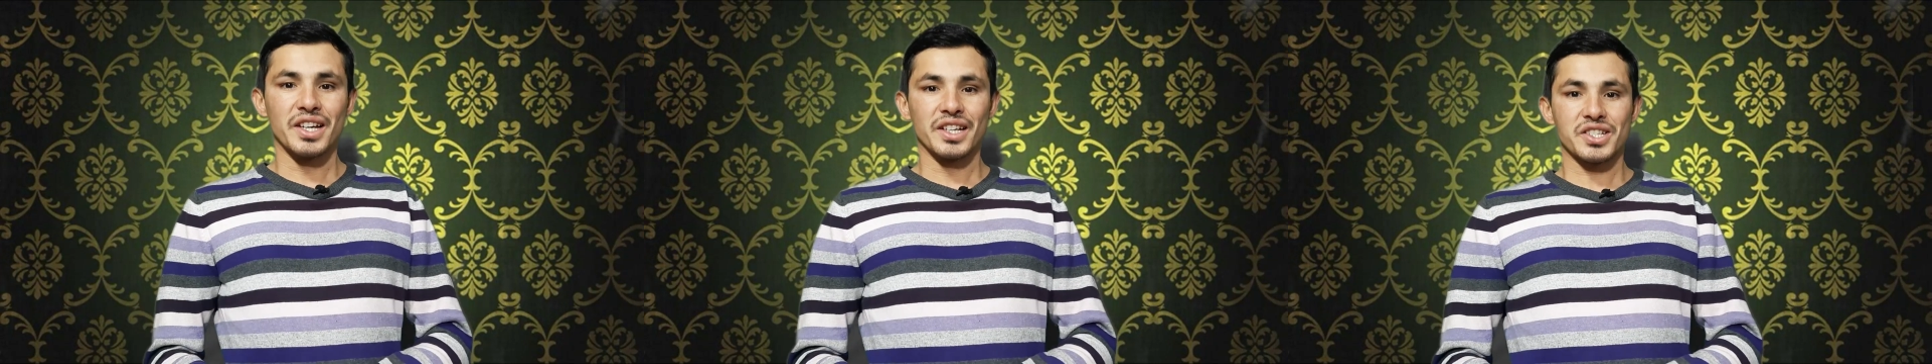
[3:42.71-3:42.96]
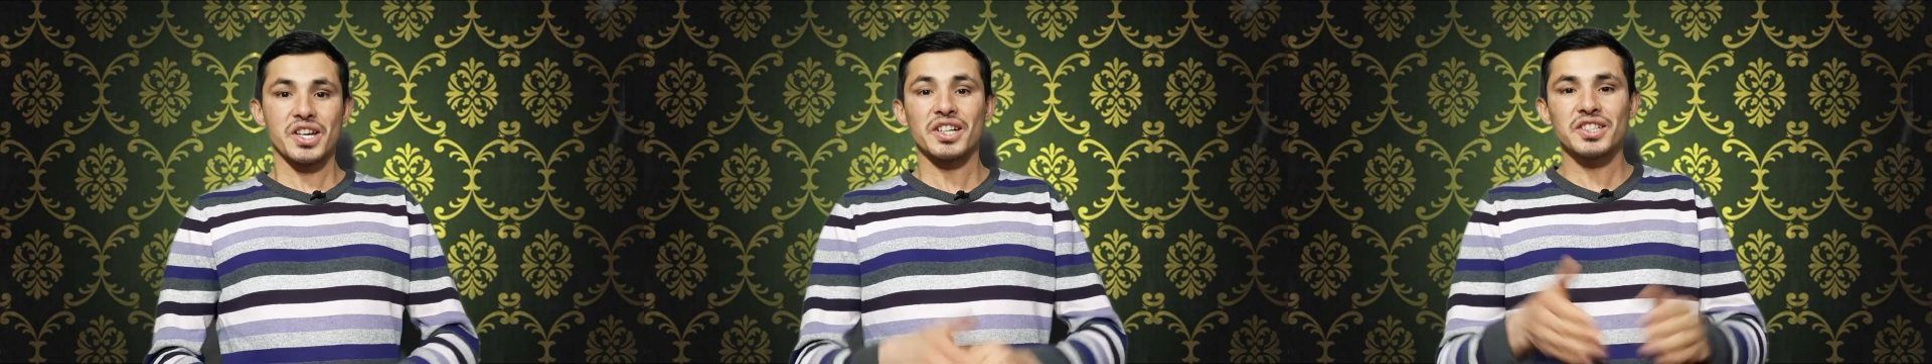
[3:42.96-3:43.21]

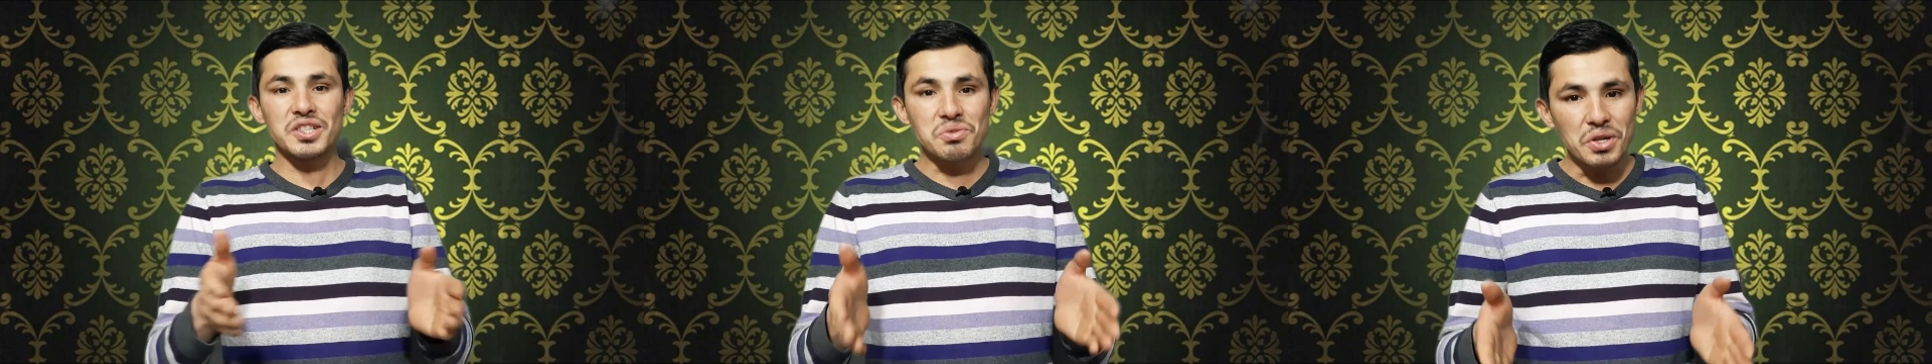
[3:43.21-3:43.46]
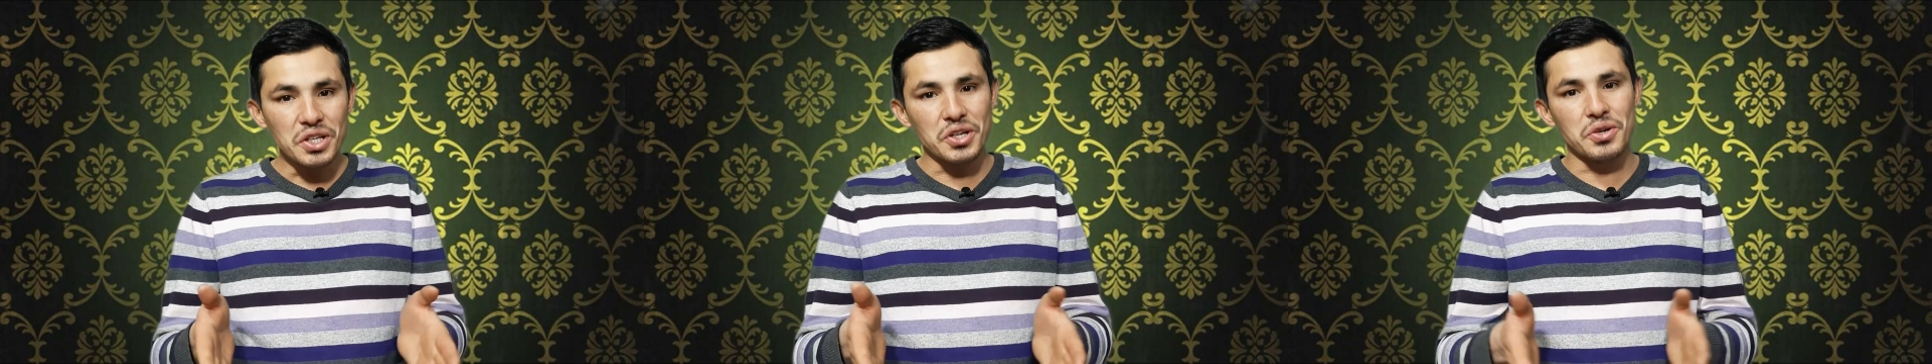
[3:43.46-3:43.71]
Share this
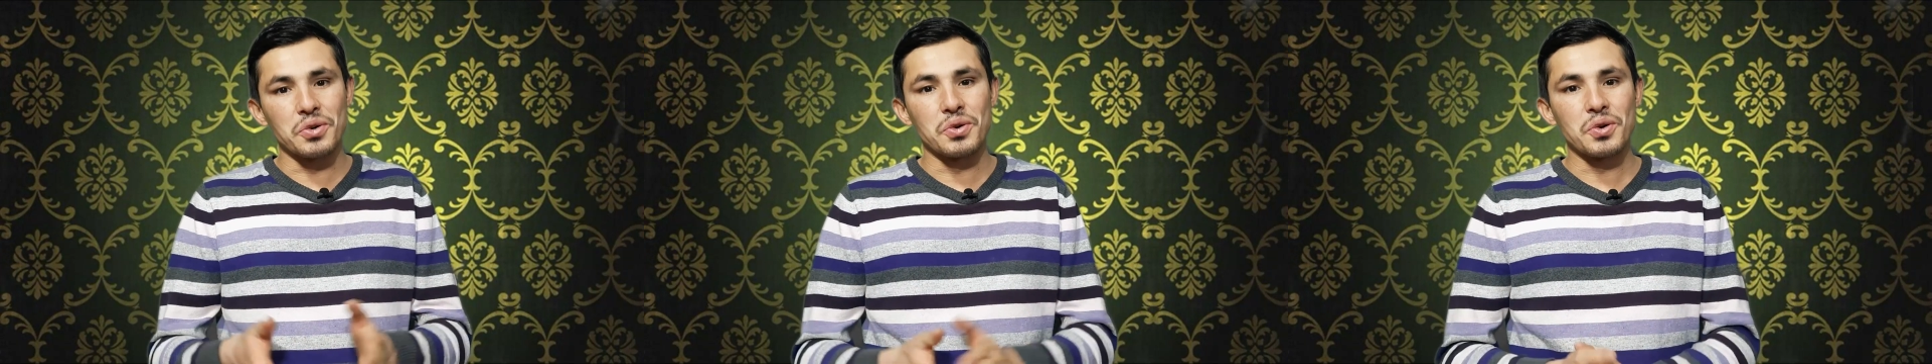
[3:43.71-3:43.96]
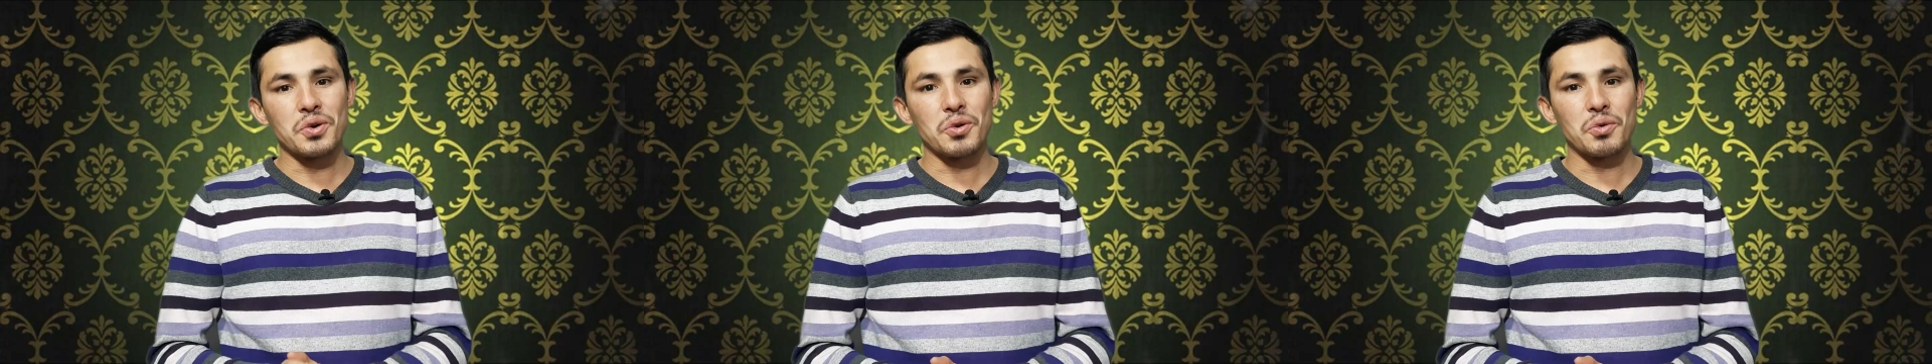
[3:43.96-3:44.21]
video
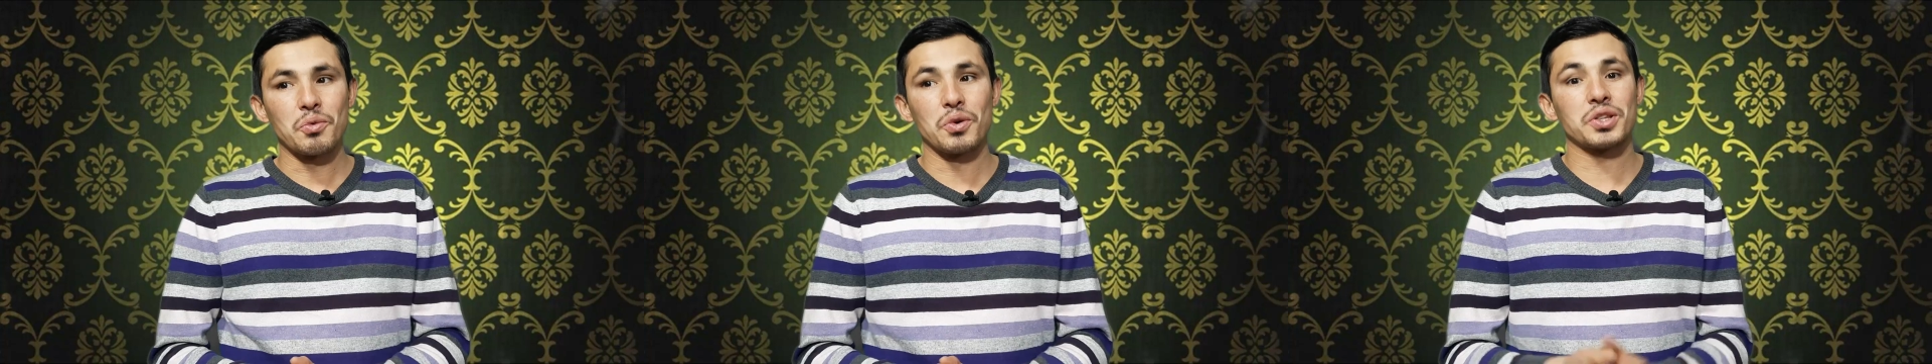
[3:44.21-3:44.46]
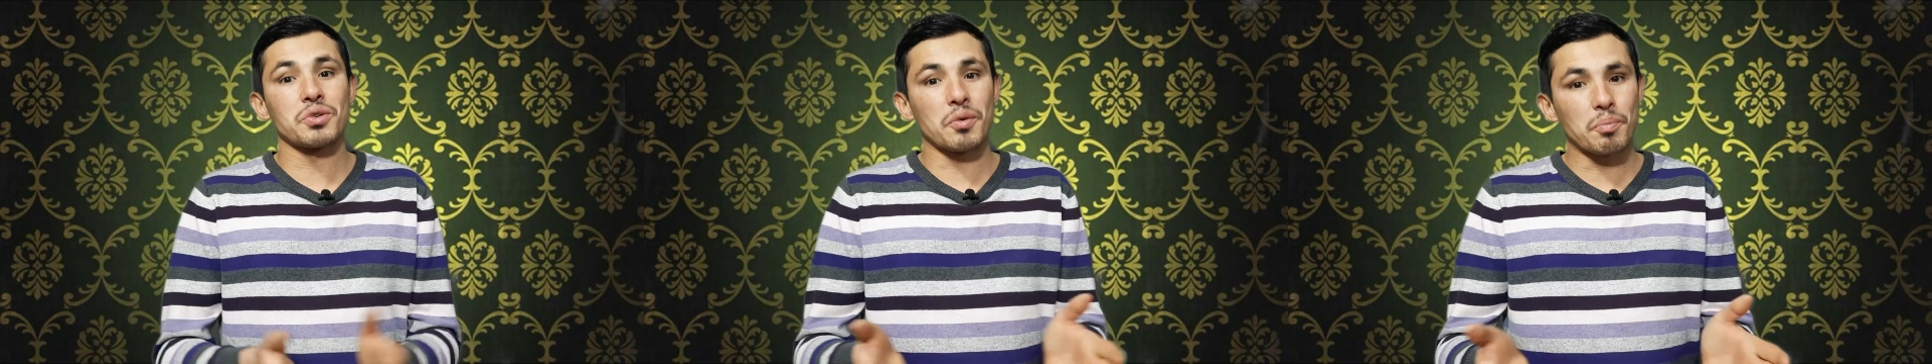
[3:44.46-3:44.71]

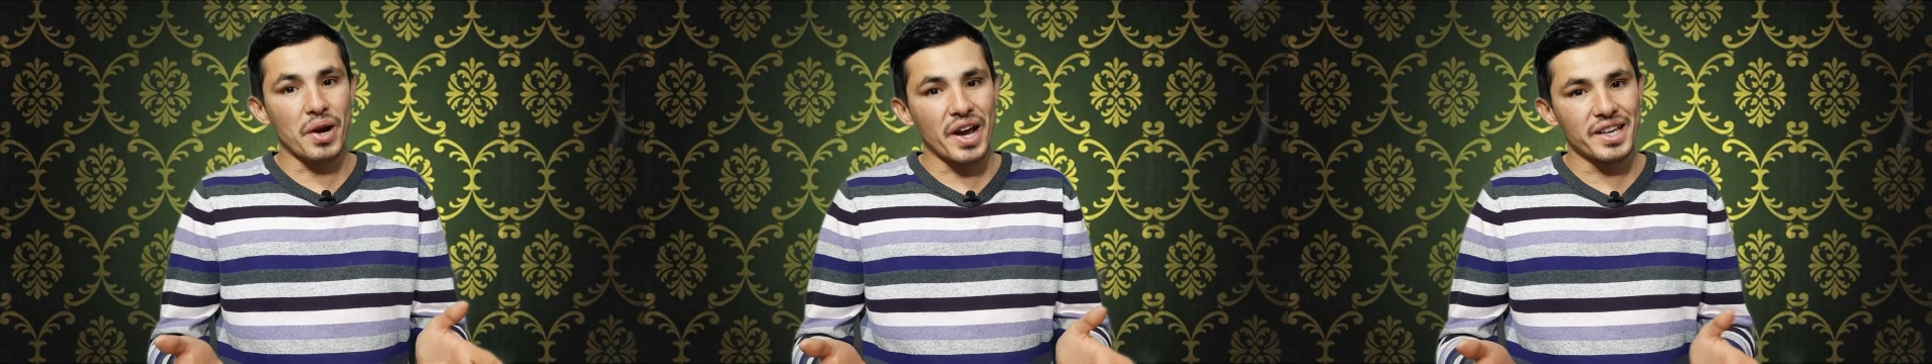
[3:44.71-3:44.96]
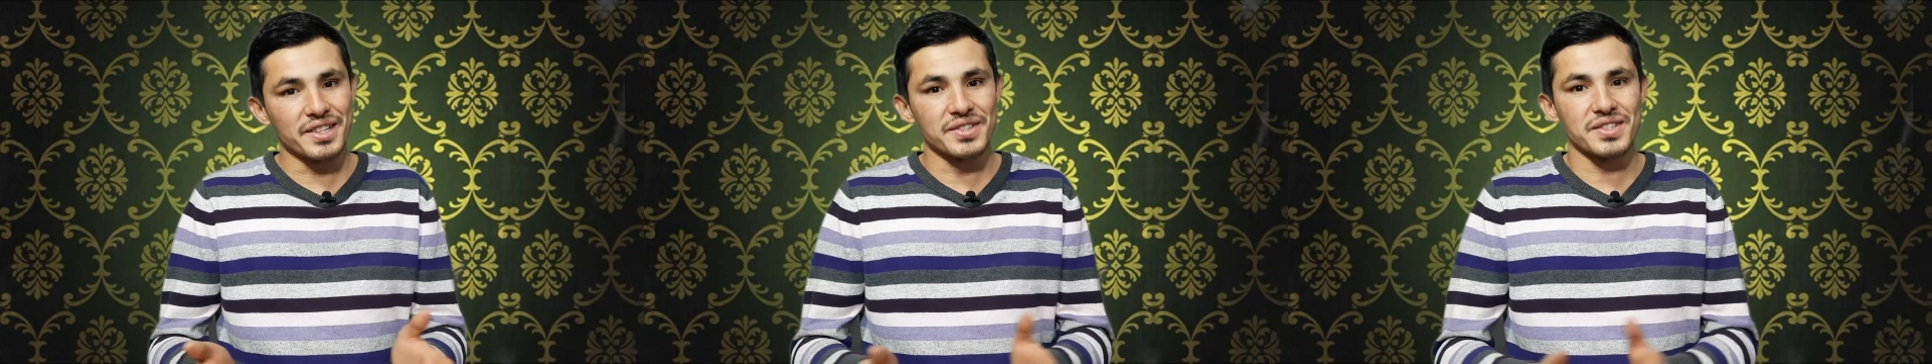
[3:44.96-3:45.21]
with your
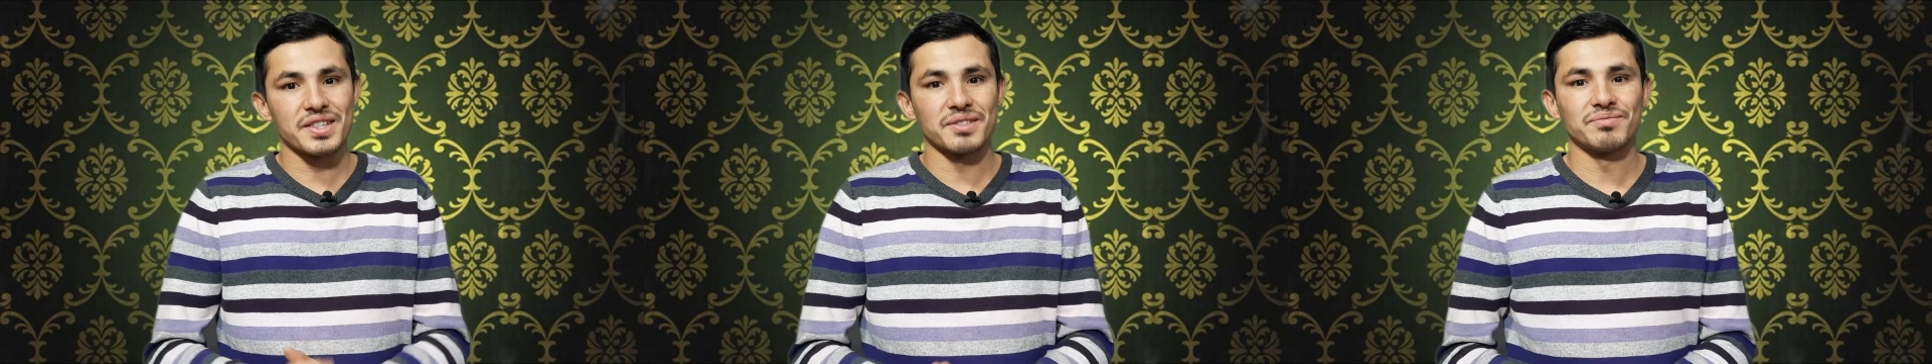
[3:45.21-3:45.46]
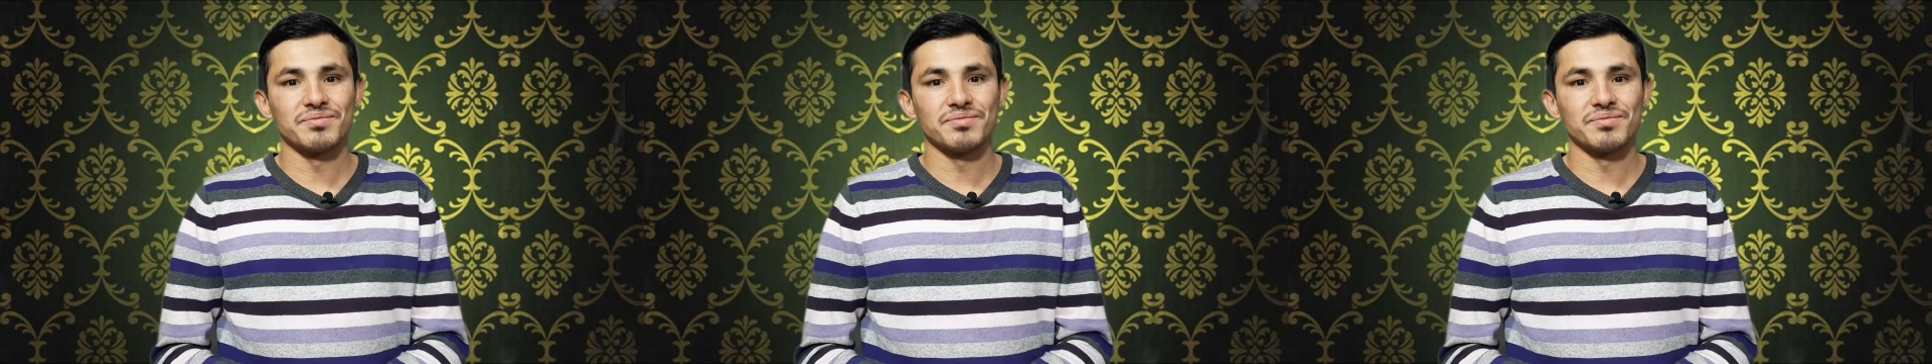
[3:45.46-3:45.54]
friends.